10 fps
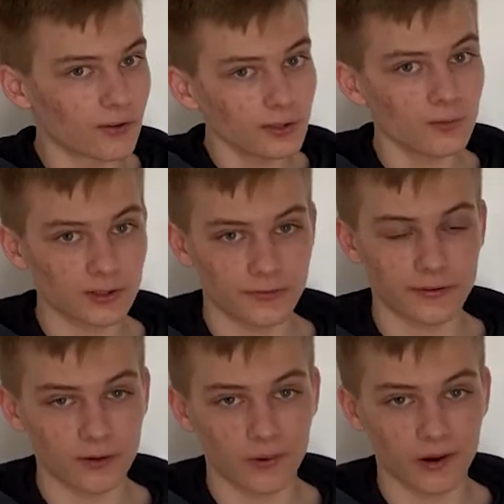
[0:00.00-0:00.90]
works very
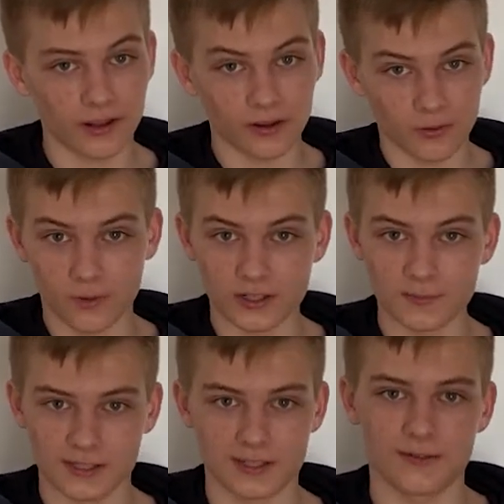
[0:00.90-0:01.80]
well in one
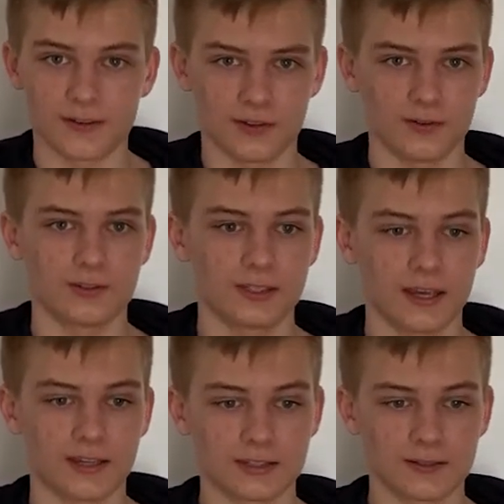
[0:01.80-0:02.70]
specific use
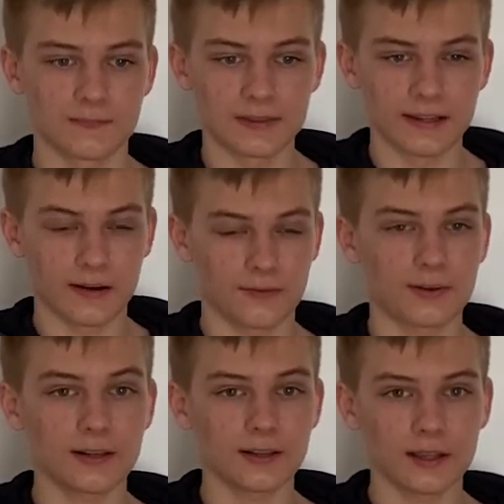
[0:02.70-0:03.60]
case.
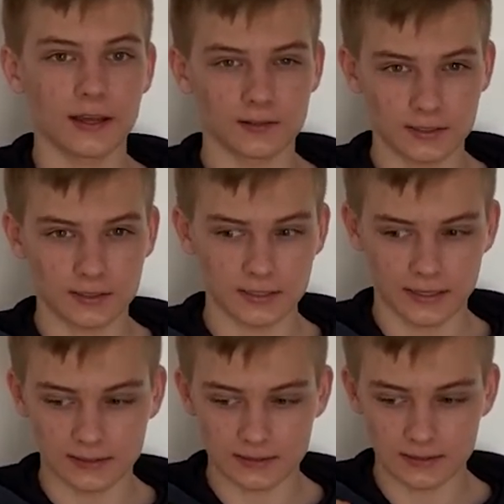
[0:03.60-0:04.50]
Everything else
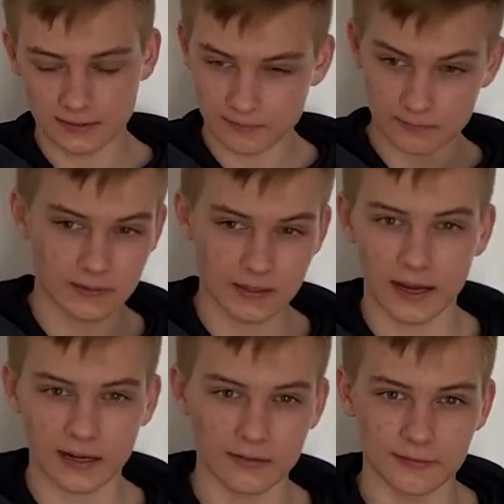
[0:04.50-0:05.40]
it's
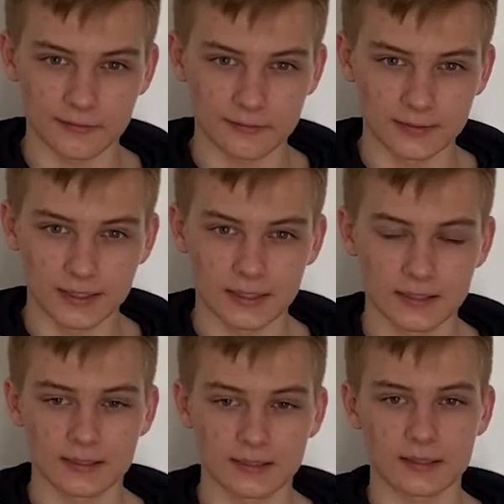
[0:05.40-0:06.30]
kind of
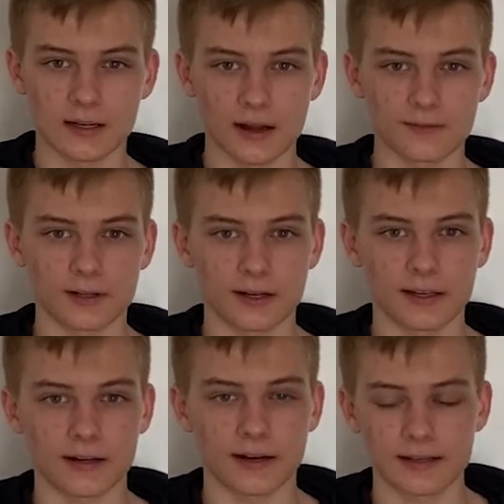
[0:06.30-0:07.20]
not very
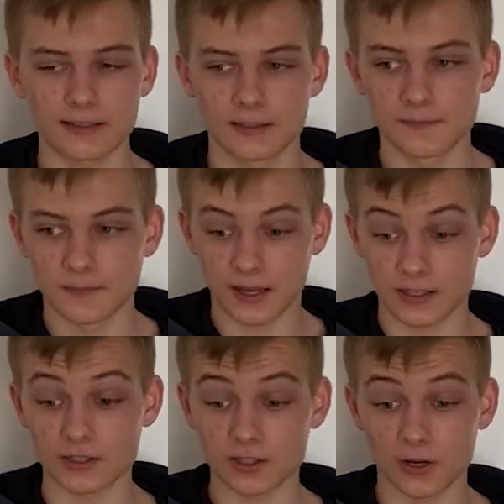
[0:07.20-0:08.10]
good at. And
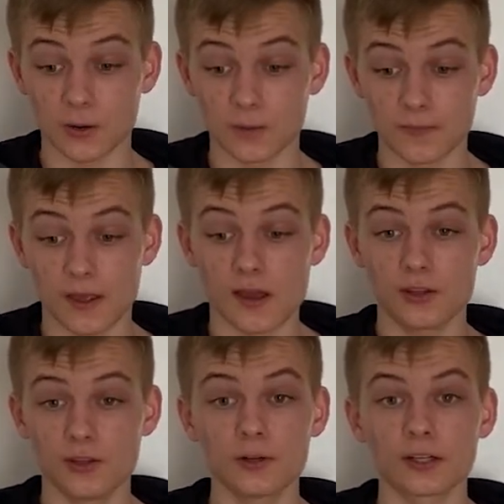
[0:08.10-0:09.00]
so
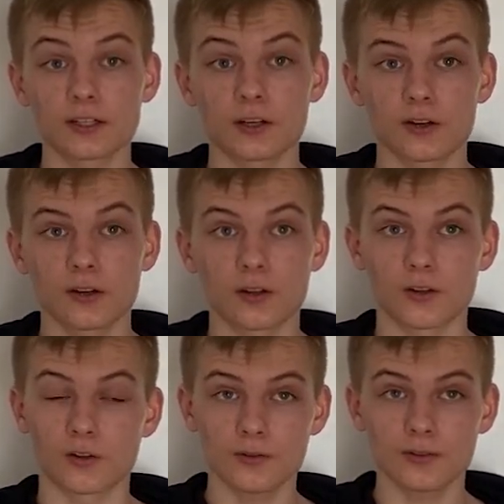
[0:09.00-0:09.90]
you could
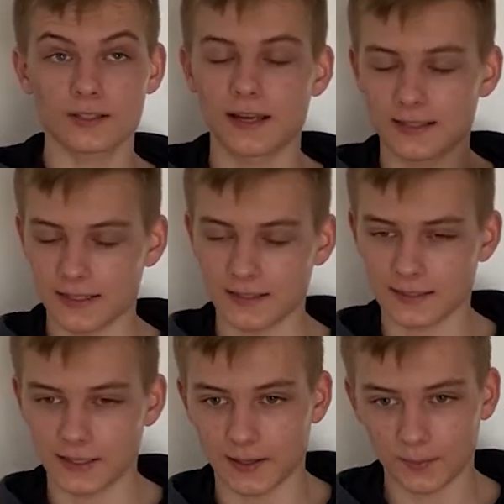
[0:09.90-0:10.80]
use that data
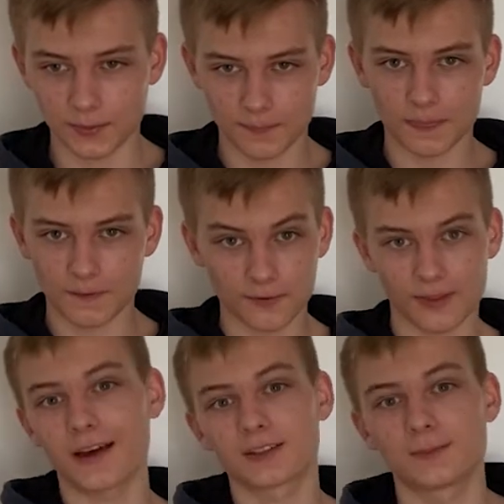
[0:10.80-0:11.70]
type for
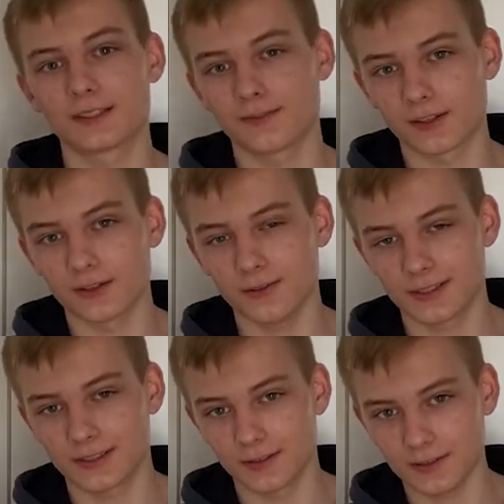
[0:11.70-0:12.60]
that specific
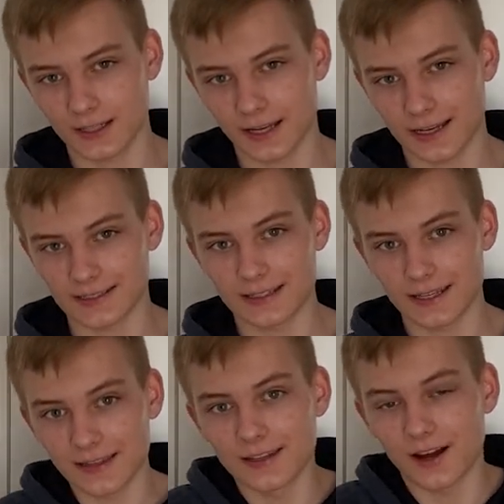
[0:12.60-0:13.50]
use case
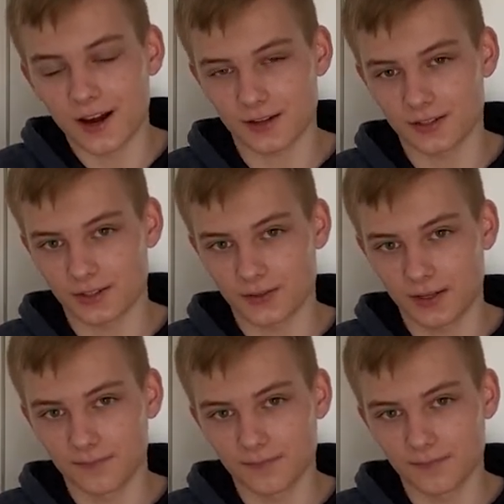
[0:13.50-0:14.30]
in the Octree.